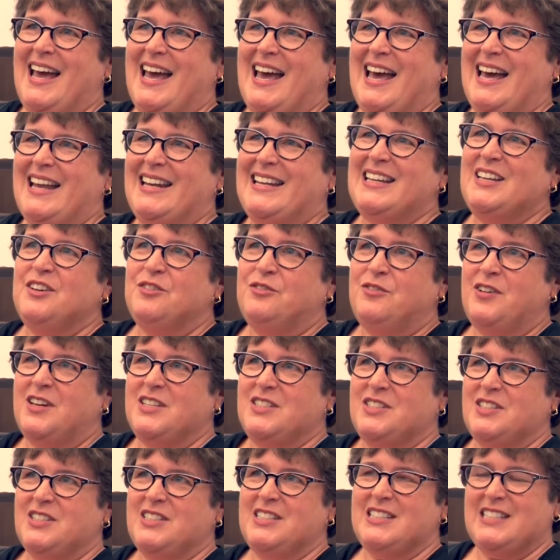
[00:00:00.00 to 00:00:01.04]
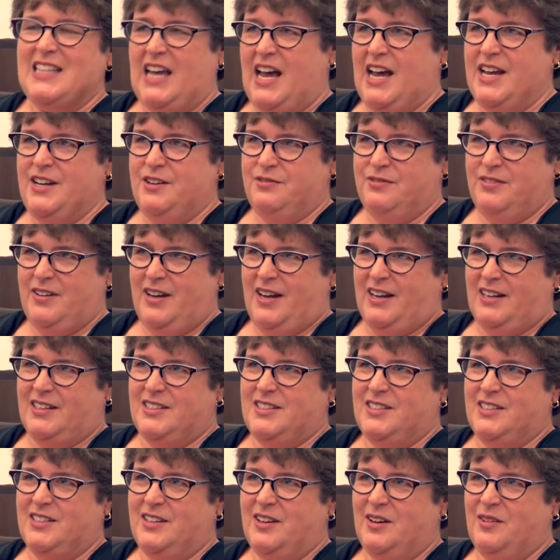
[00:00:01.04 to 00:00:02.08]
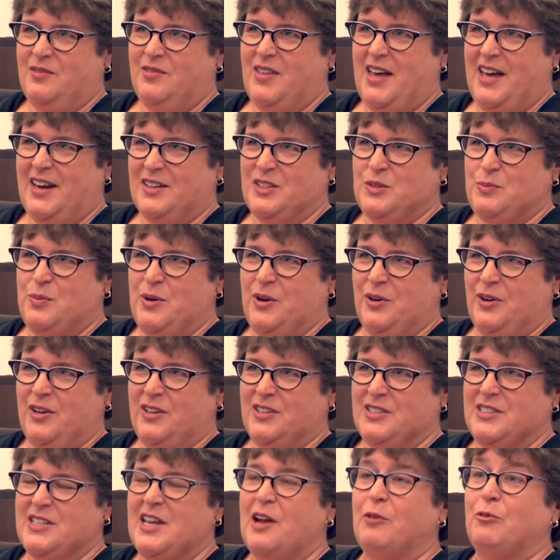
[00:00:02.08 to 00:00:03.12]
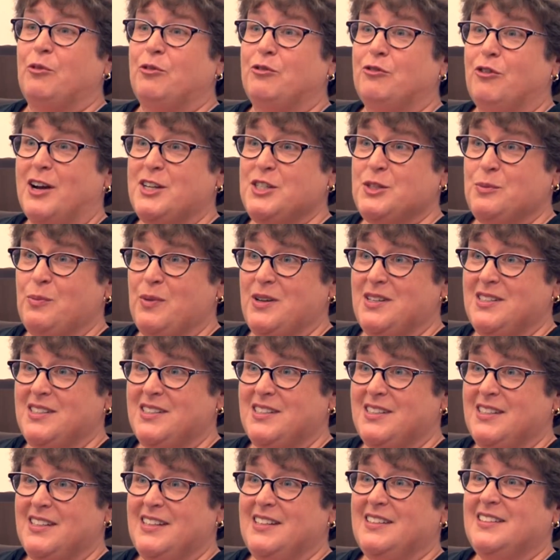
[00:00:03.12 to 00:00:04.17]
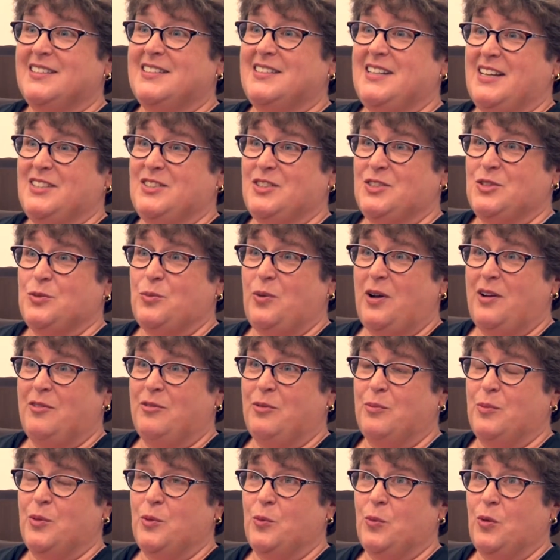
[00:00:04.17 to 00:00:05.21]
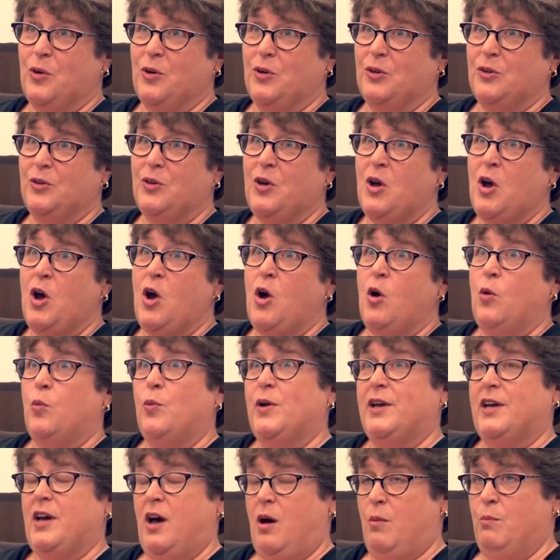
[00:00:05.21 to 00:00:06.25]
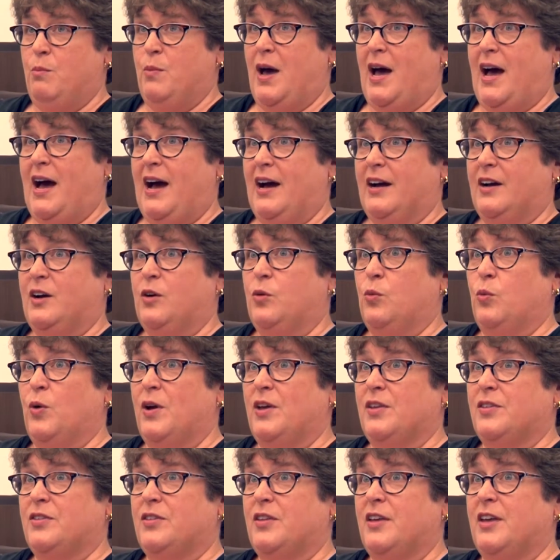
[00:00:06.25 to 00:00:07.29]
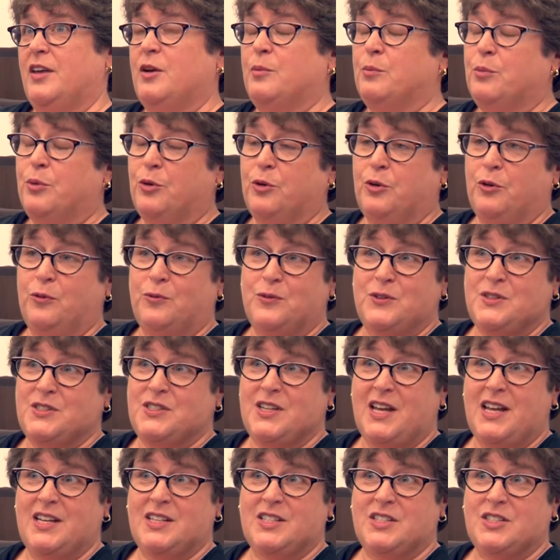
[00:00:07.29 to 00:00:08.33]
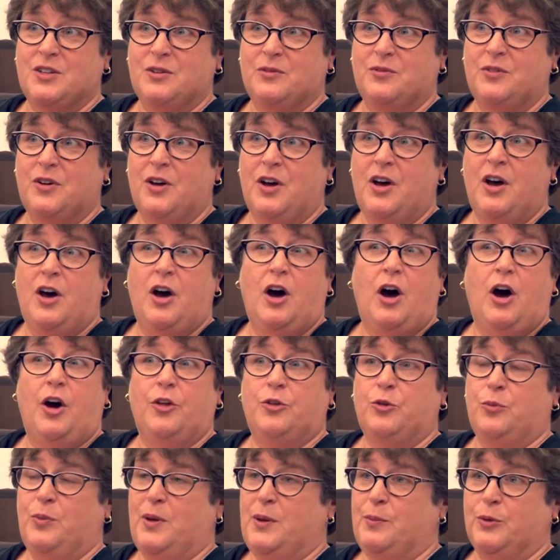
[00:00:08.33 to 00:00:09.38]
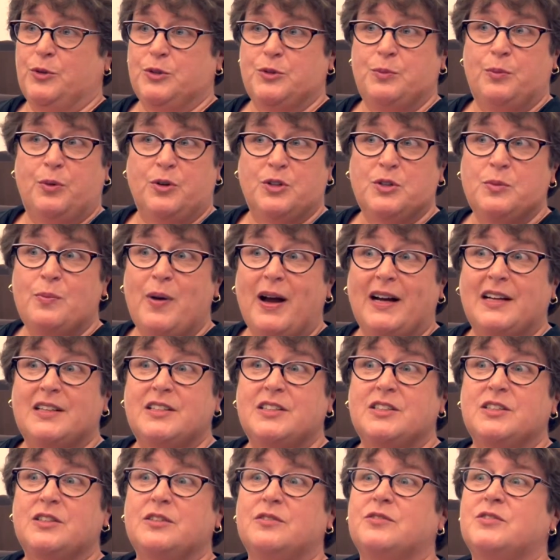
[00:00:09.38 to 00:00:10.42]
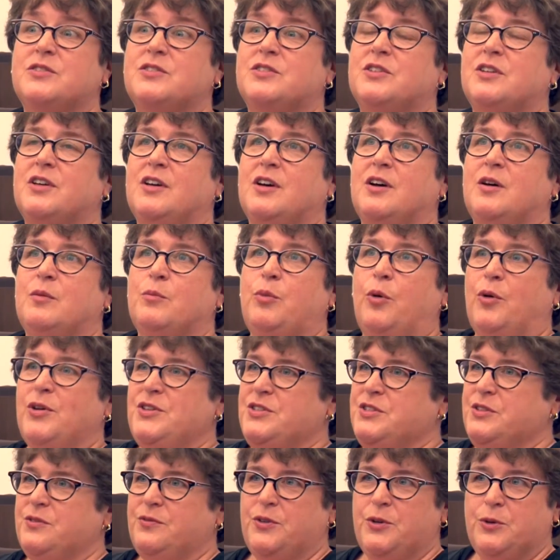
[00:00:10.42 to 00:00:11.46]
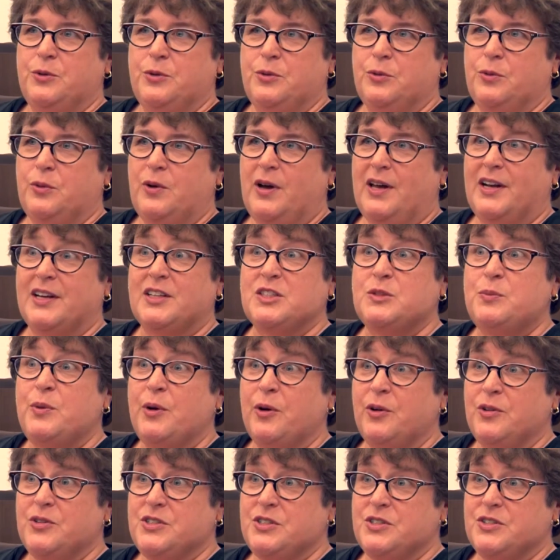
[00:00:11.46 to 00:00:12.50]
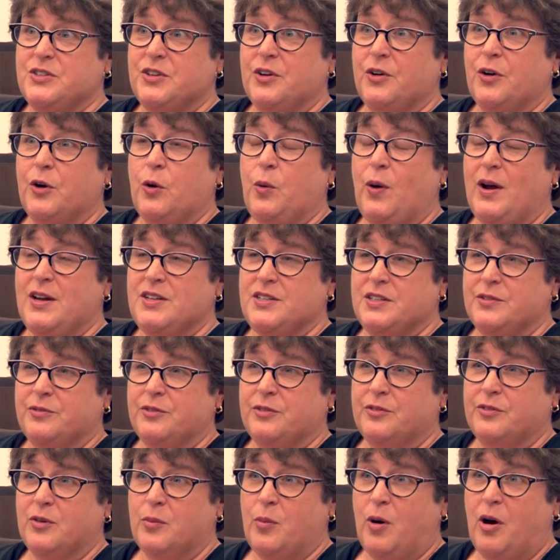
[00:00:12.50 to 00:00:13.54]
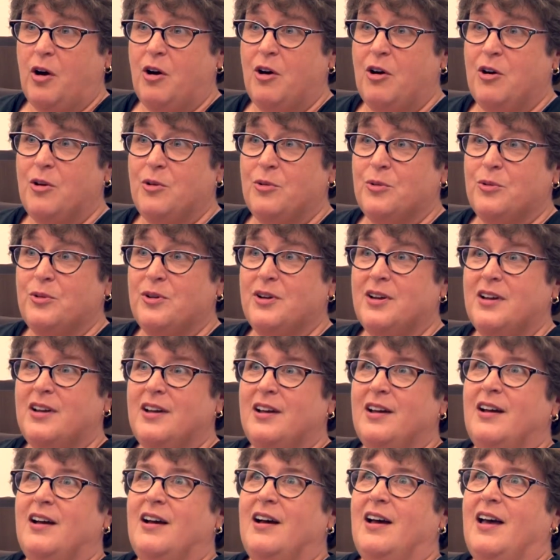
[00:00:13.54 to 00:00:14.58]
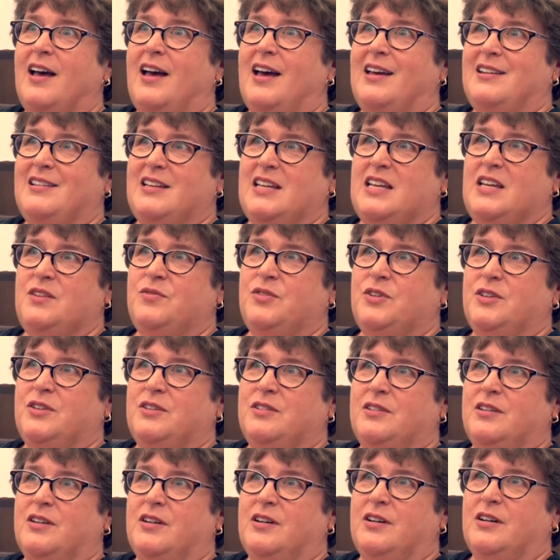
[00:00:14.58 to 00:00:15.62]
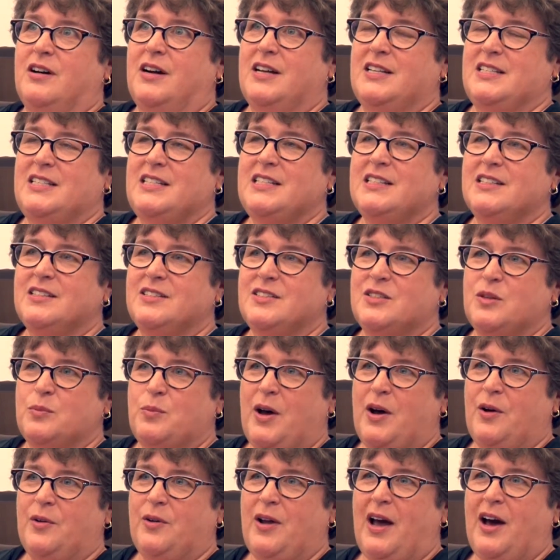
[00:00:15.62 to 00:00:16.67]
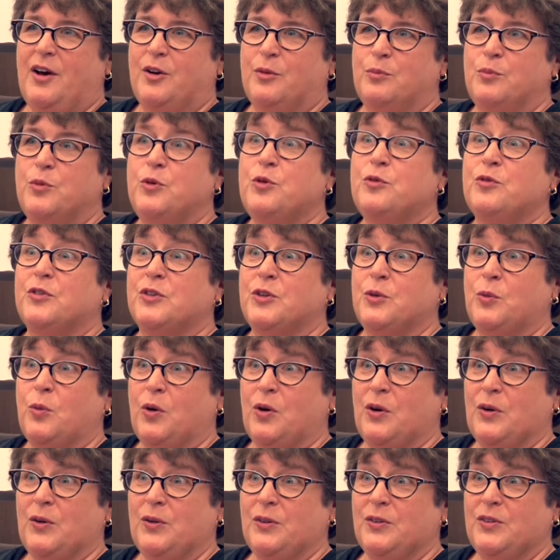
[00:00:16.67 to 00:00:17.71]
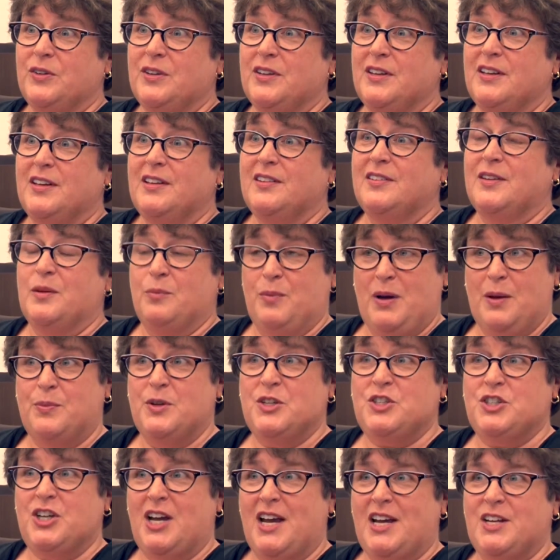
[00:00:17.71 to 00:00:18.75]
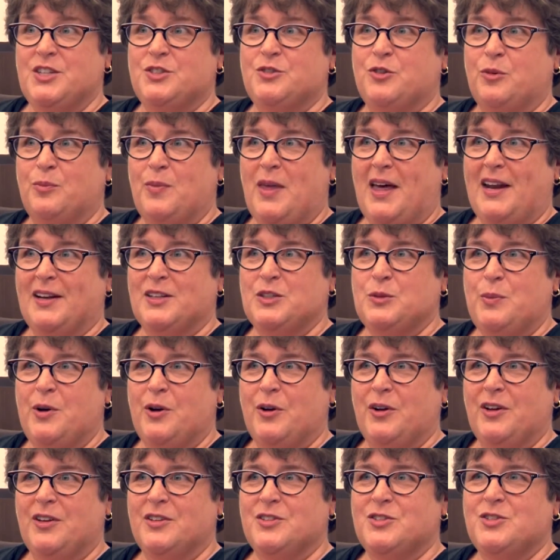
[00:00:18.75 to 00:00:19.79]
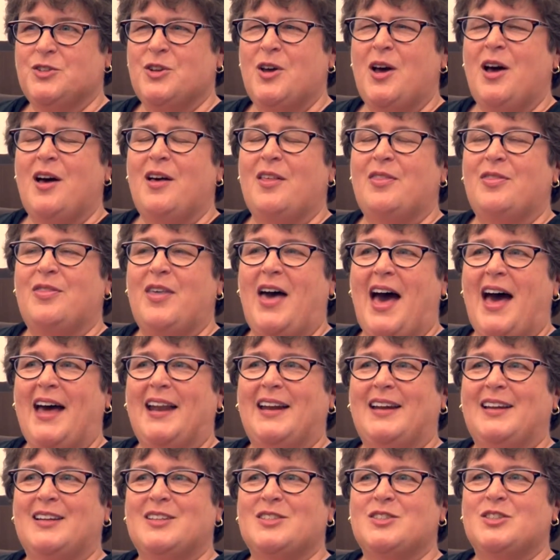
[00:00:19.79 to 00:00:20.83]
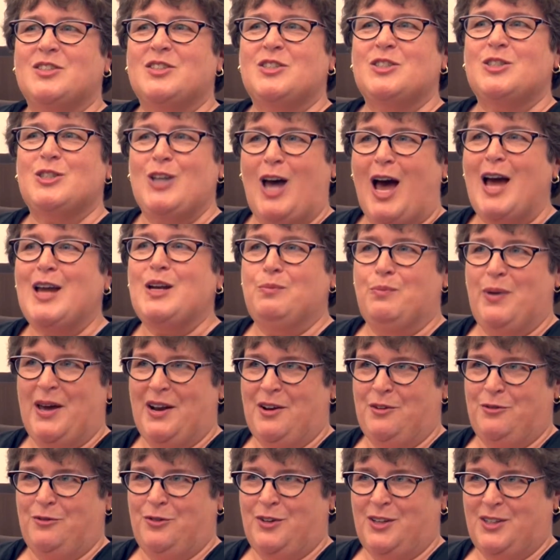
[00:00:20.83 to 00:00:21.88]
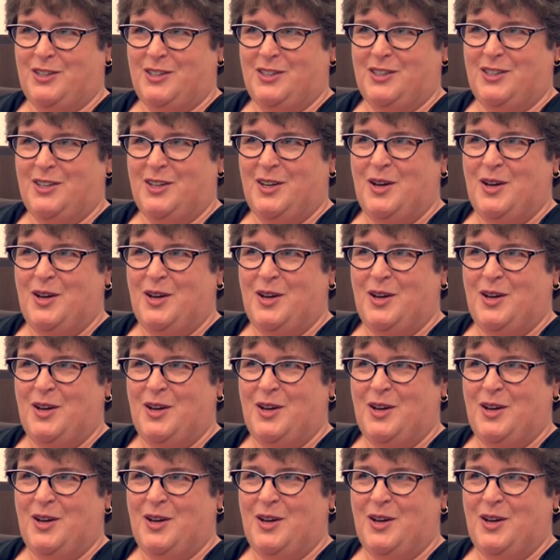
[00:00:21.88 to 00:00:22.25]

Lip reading: And if, as a side effect of that experience, that refreshment that takes us away from the world, we come back with an improved sense of other people's perspectives, points of view, and experiences that are quite different from our own, and even ideas about how to move in the world that might be changed from that experience, that is a side benefit.